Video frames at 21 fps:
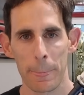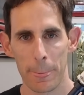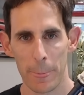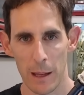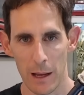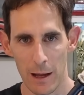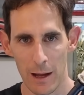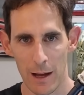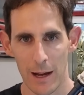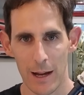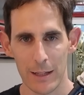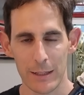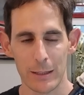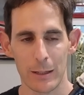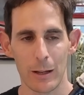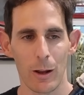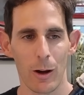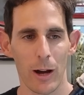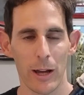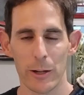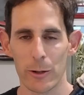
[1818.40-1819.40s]
hard
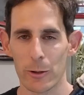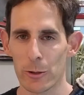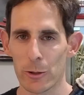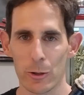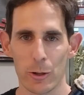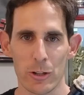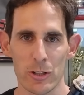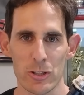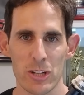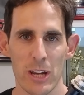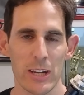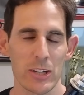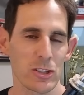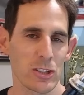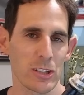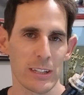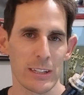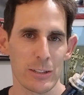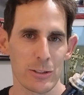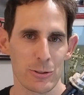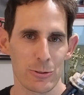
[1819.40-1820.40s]
line on not changing
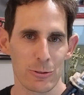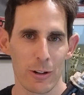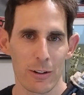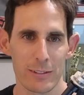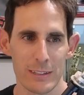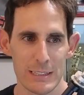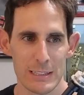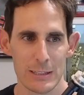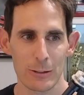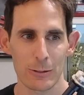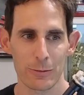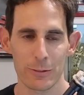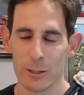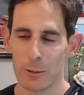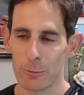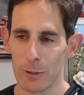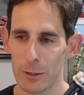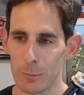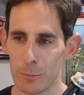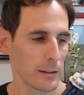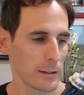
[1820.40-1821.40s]
his driving style for the
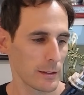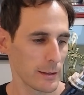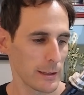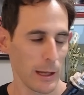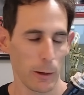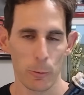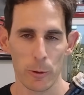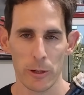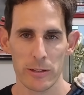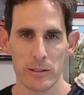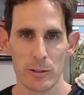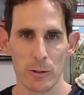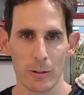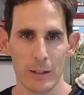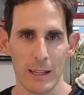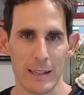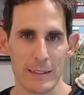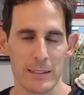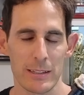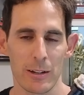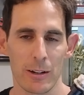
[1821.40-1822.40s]
Red Bull. Now, I wanted to call
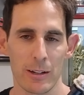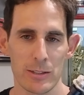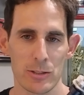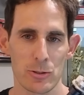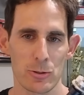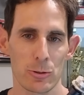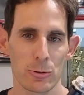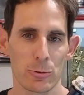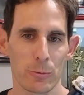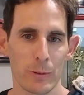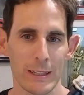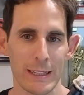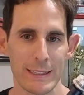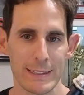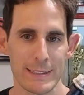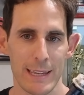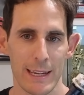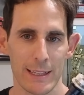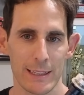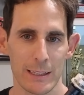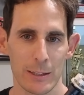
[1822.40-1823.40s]
out to you guys two really
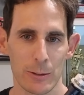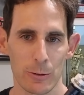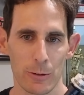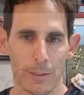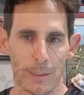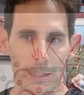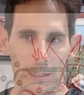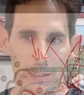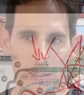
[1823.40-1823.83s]
technical things